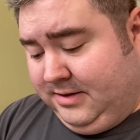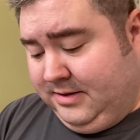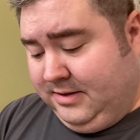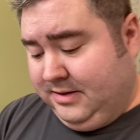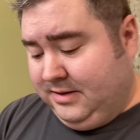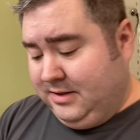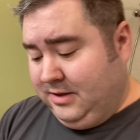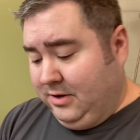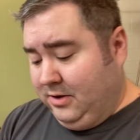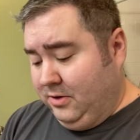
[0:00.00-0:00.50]

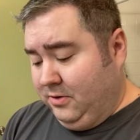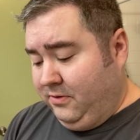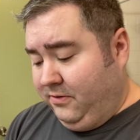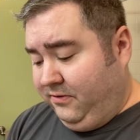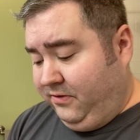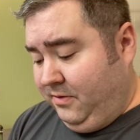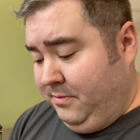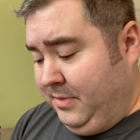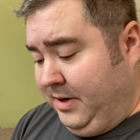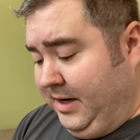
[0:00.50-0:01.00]
So
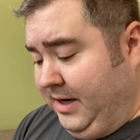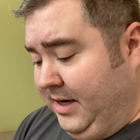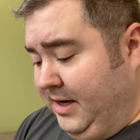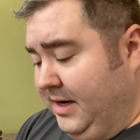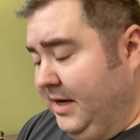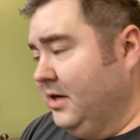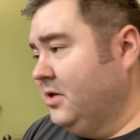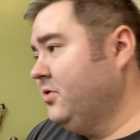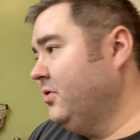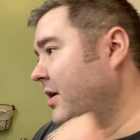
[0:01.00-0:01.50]
for me,
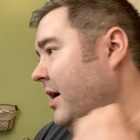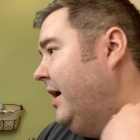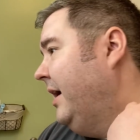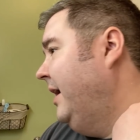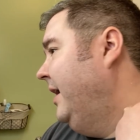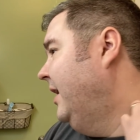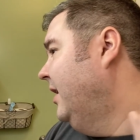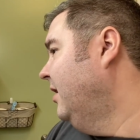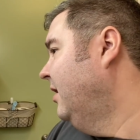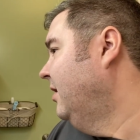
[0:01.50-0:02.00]
it's right
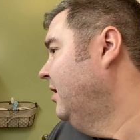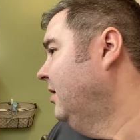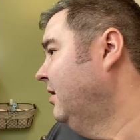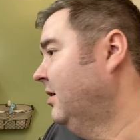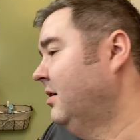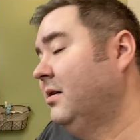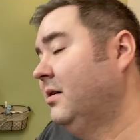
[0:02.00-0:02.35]
here.